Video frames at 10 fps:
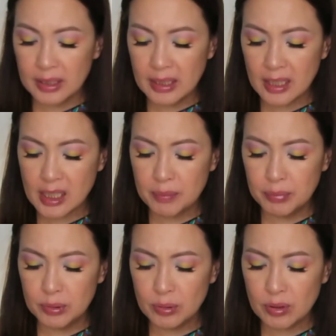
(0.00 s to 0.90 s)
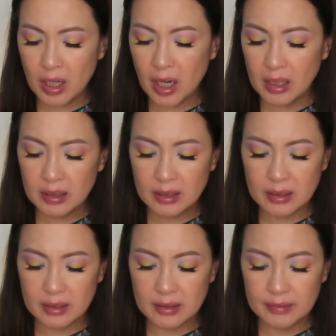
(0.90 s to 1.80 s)
the next blue
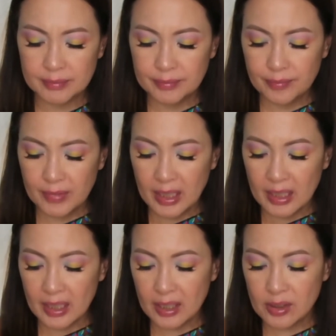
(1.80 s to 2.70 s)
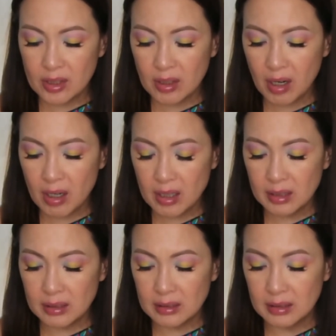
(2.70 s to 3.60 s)
color. It's
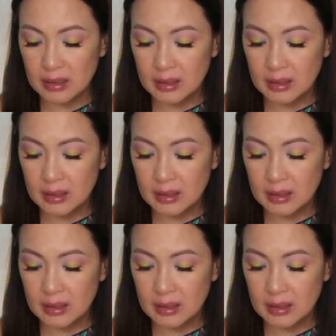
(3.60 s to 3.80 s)
called